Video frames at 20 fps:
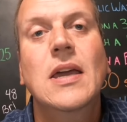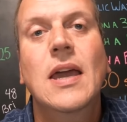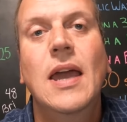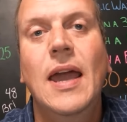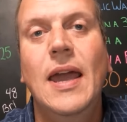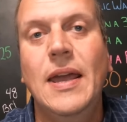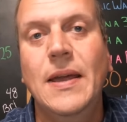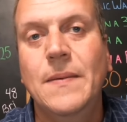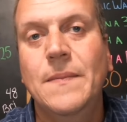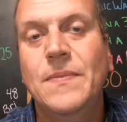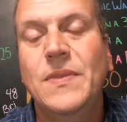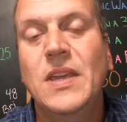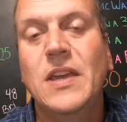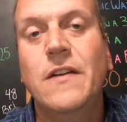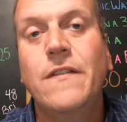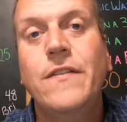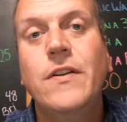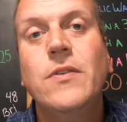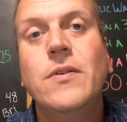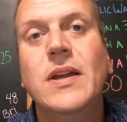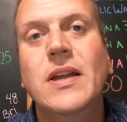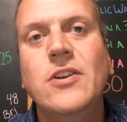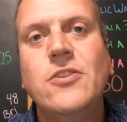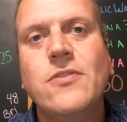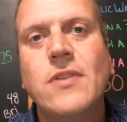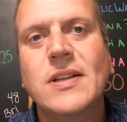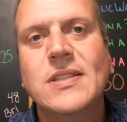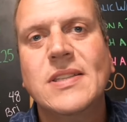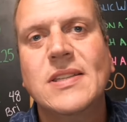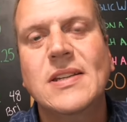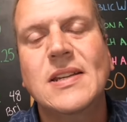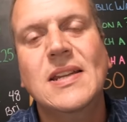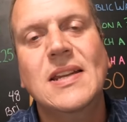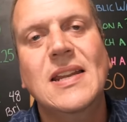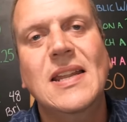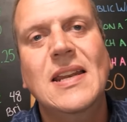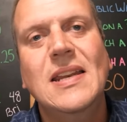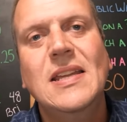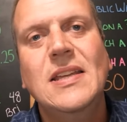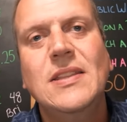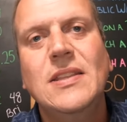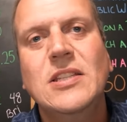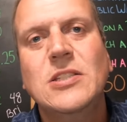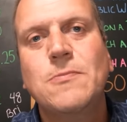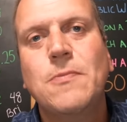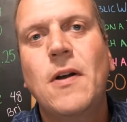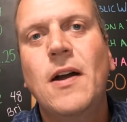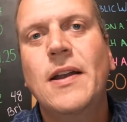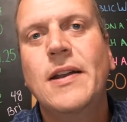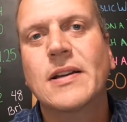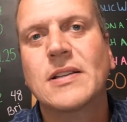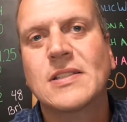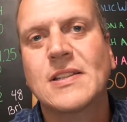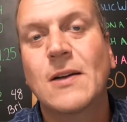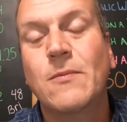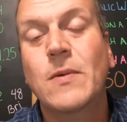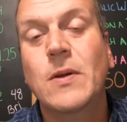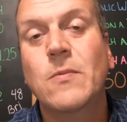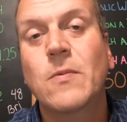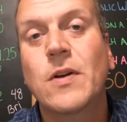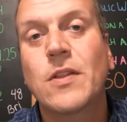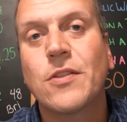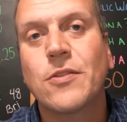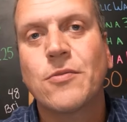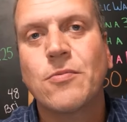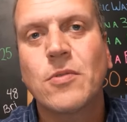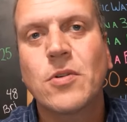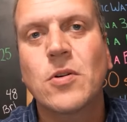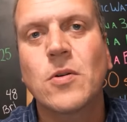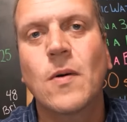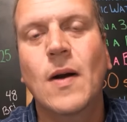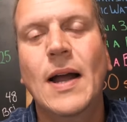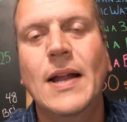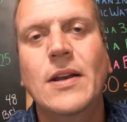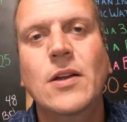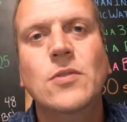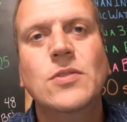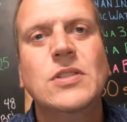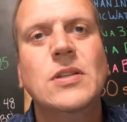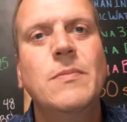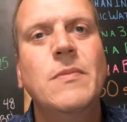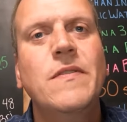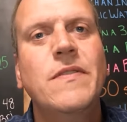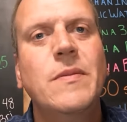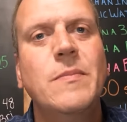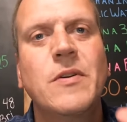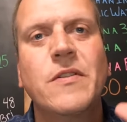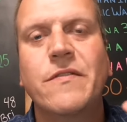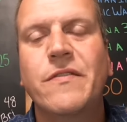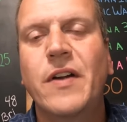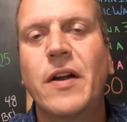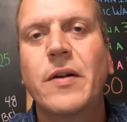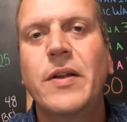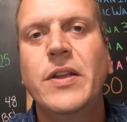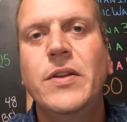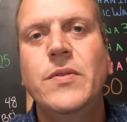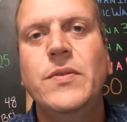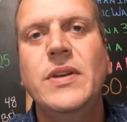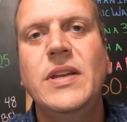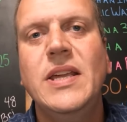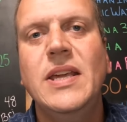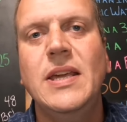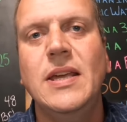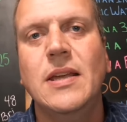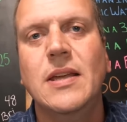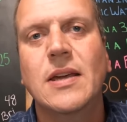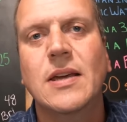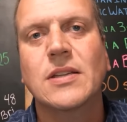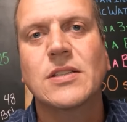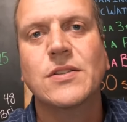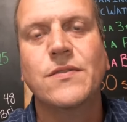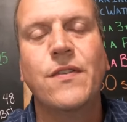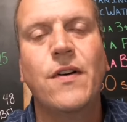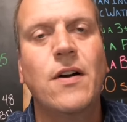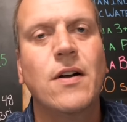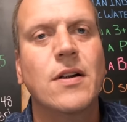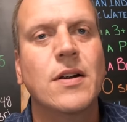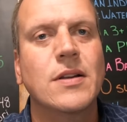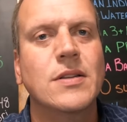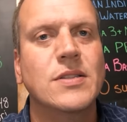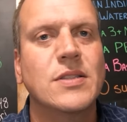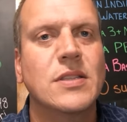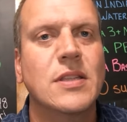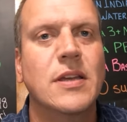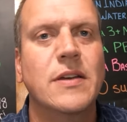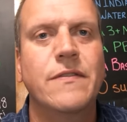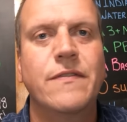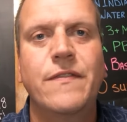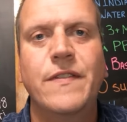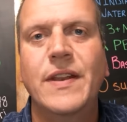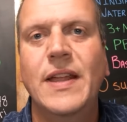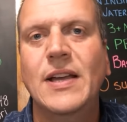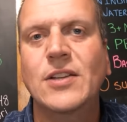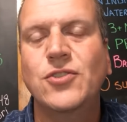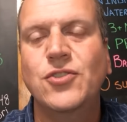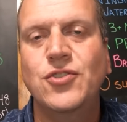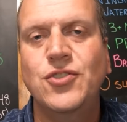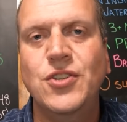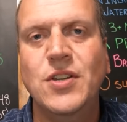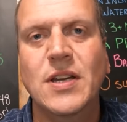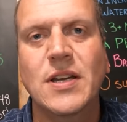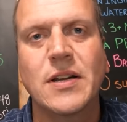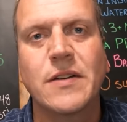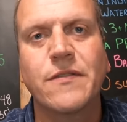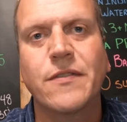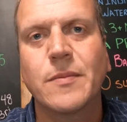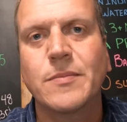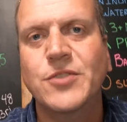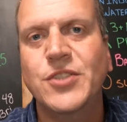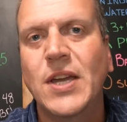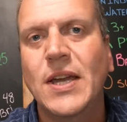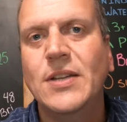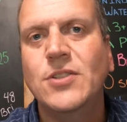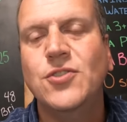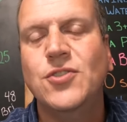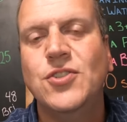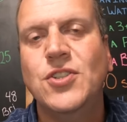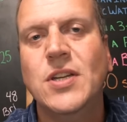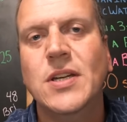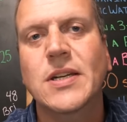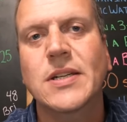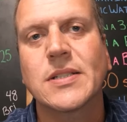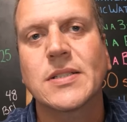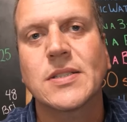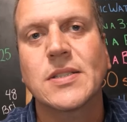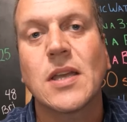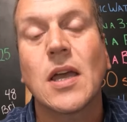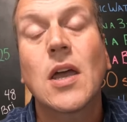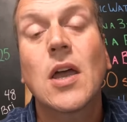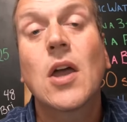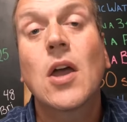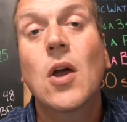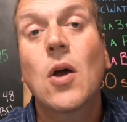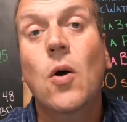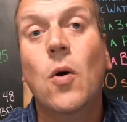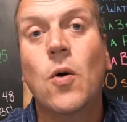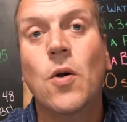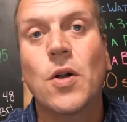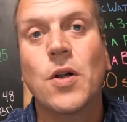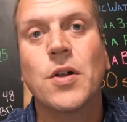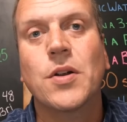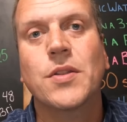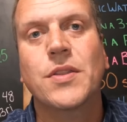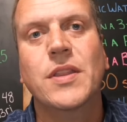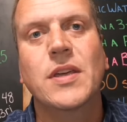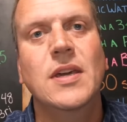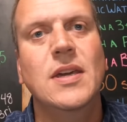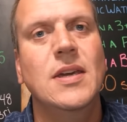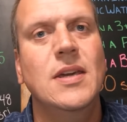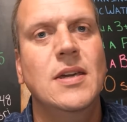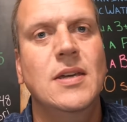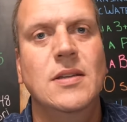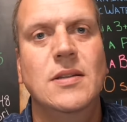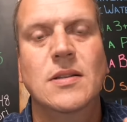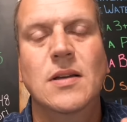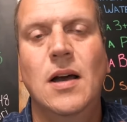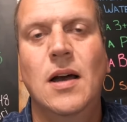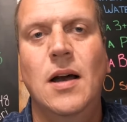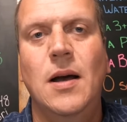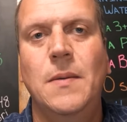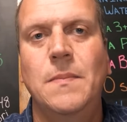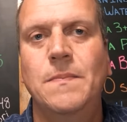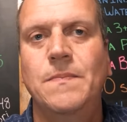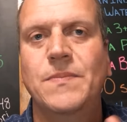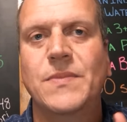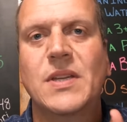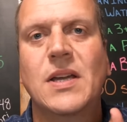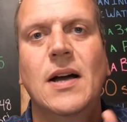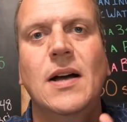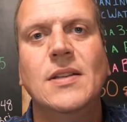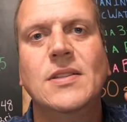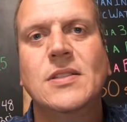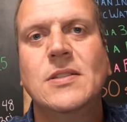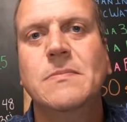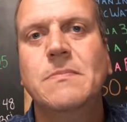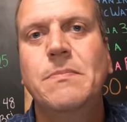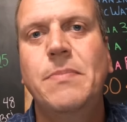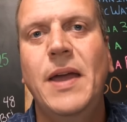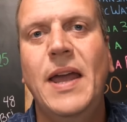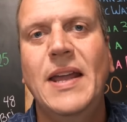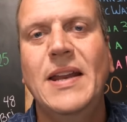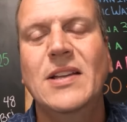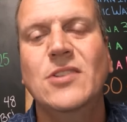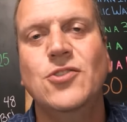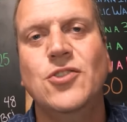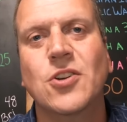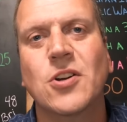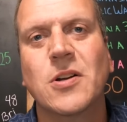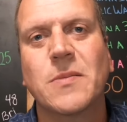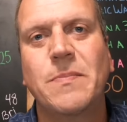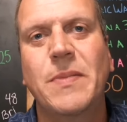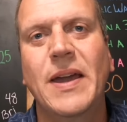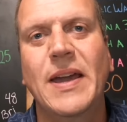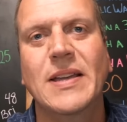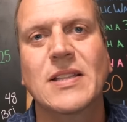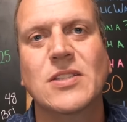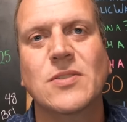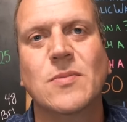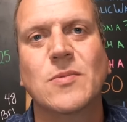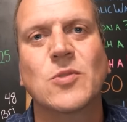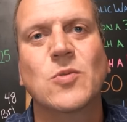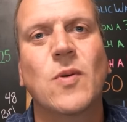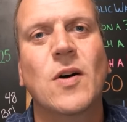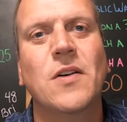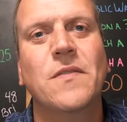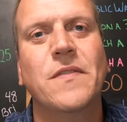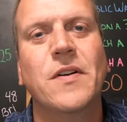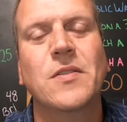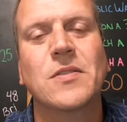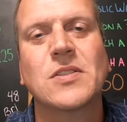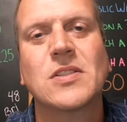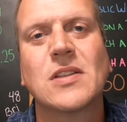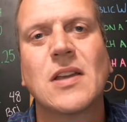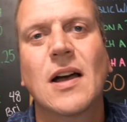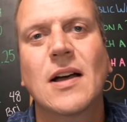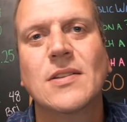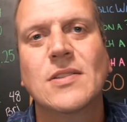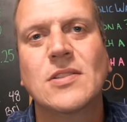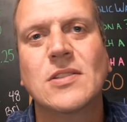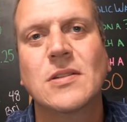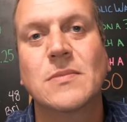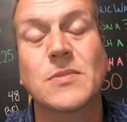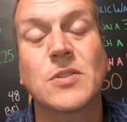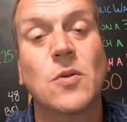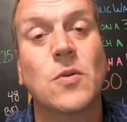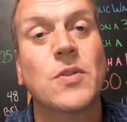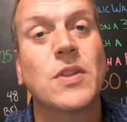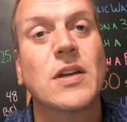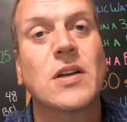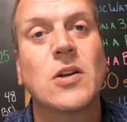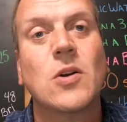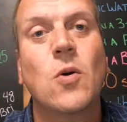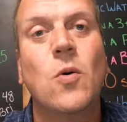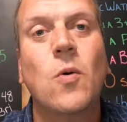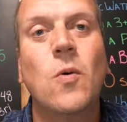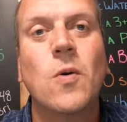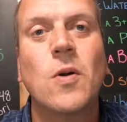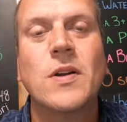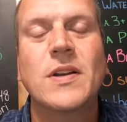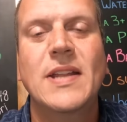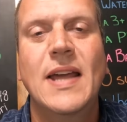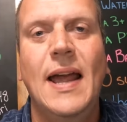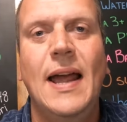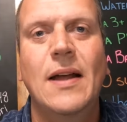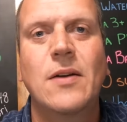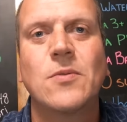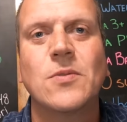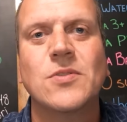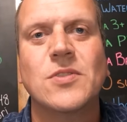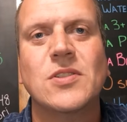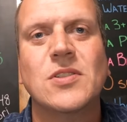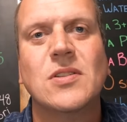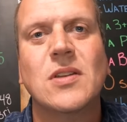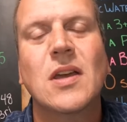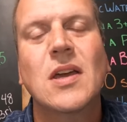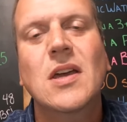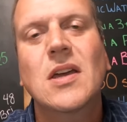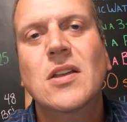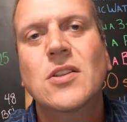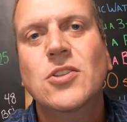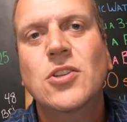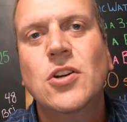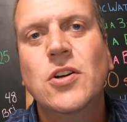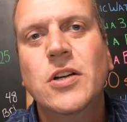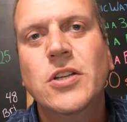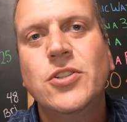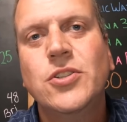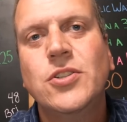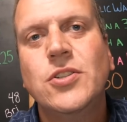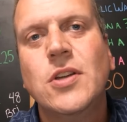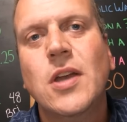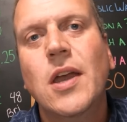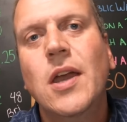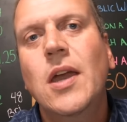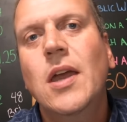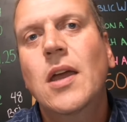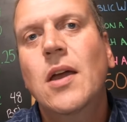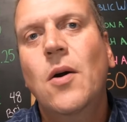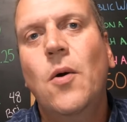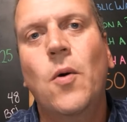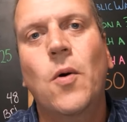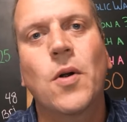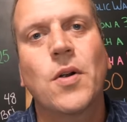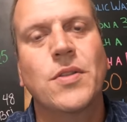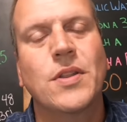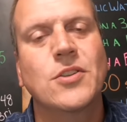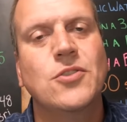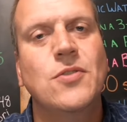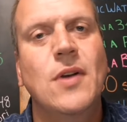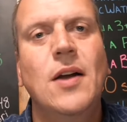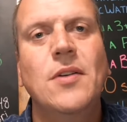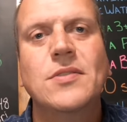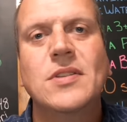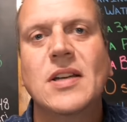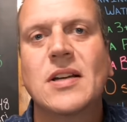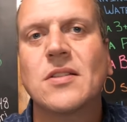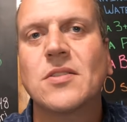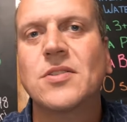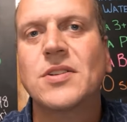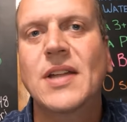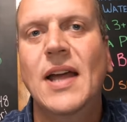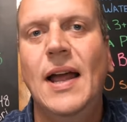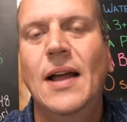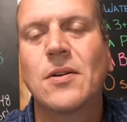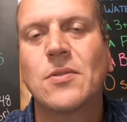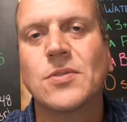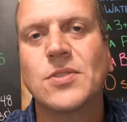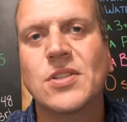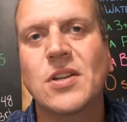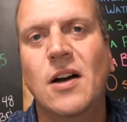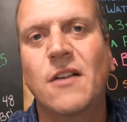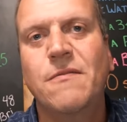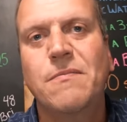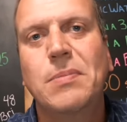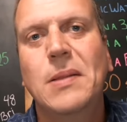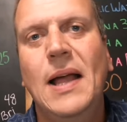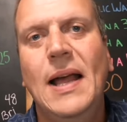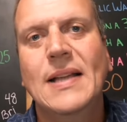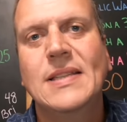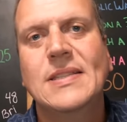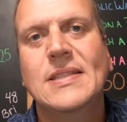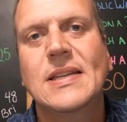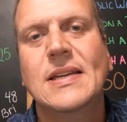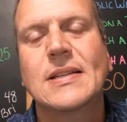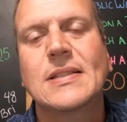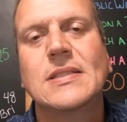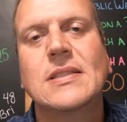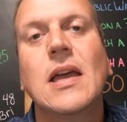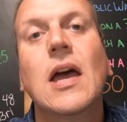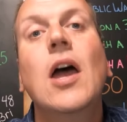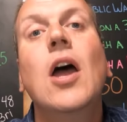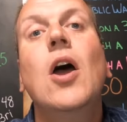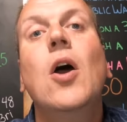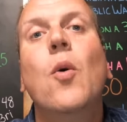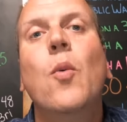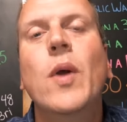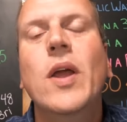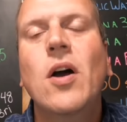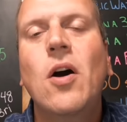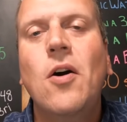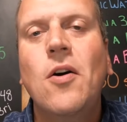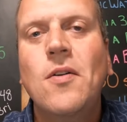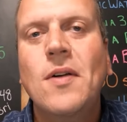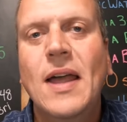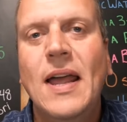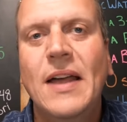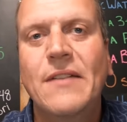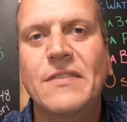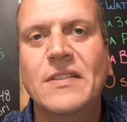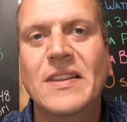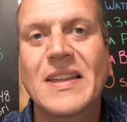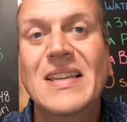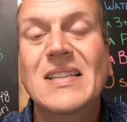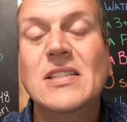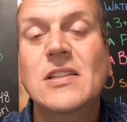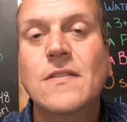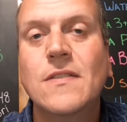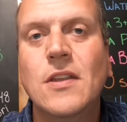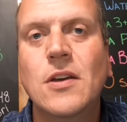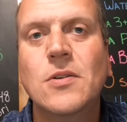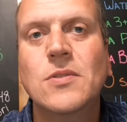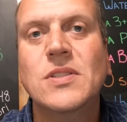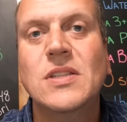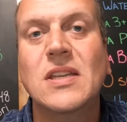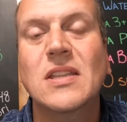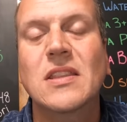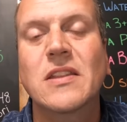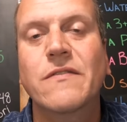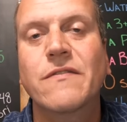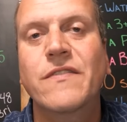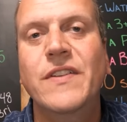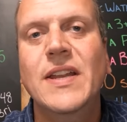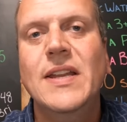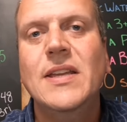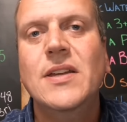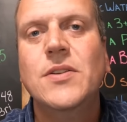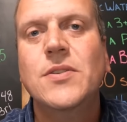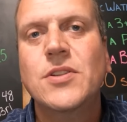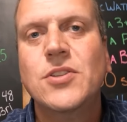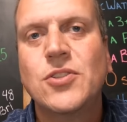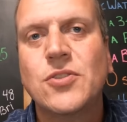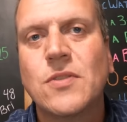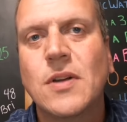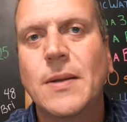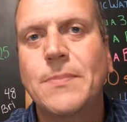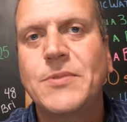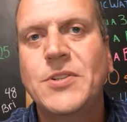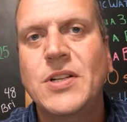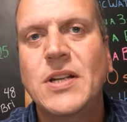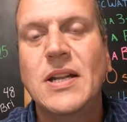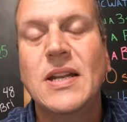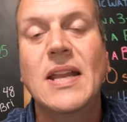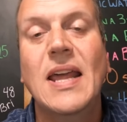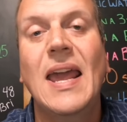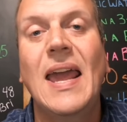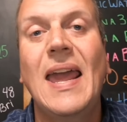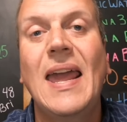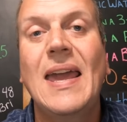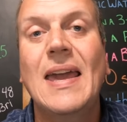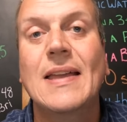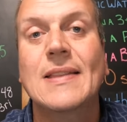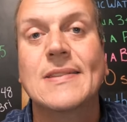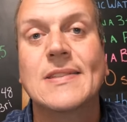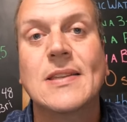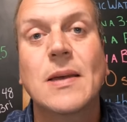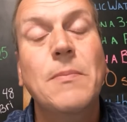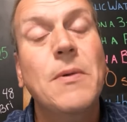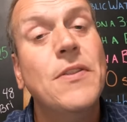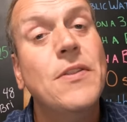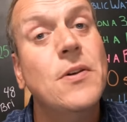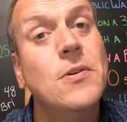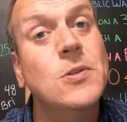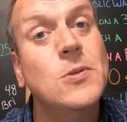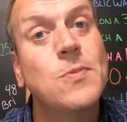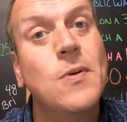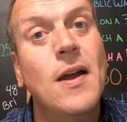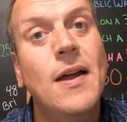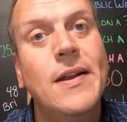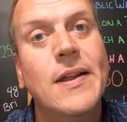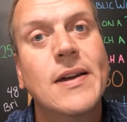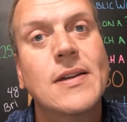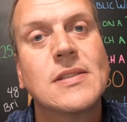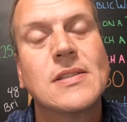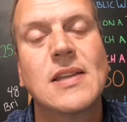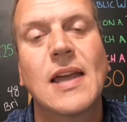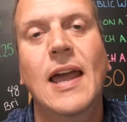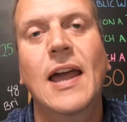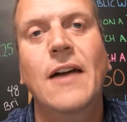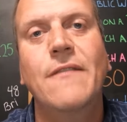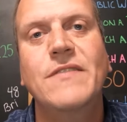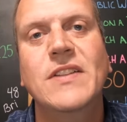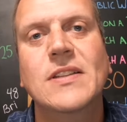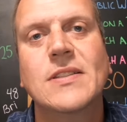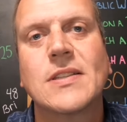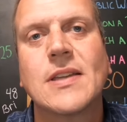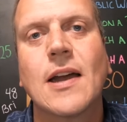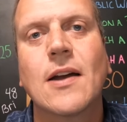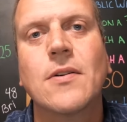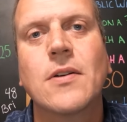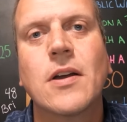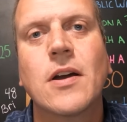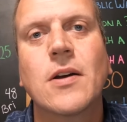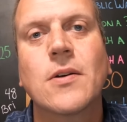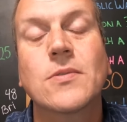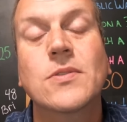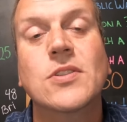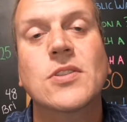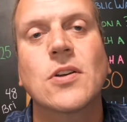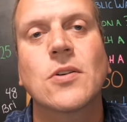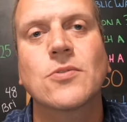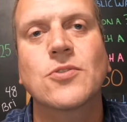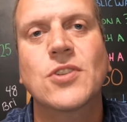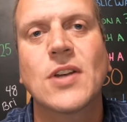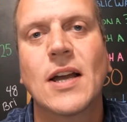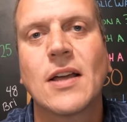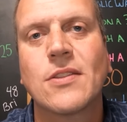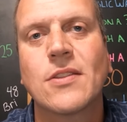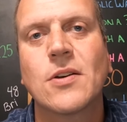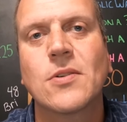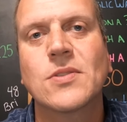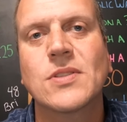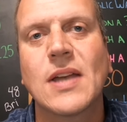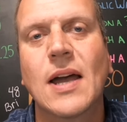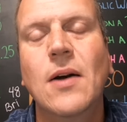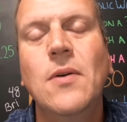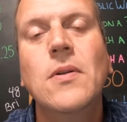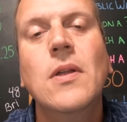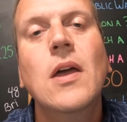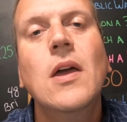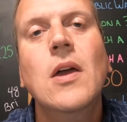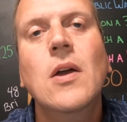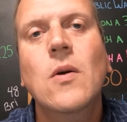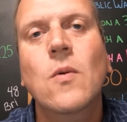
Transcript: Hey, if you're interested in any of these products that we went through, I know some of them are very unique as far as the finesse jig from Jade's Jigs or the um, custom painted jerk baits from 12 Oaks Customs or the core tackles tush or the Trout Tickler Tackle Soft Plastics. We all have links of those in the video description, and some of those products have discount codes, so check those out.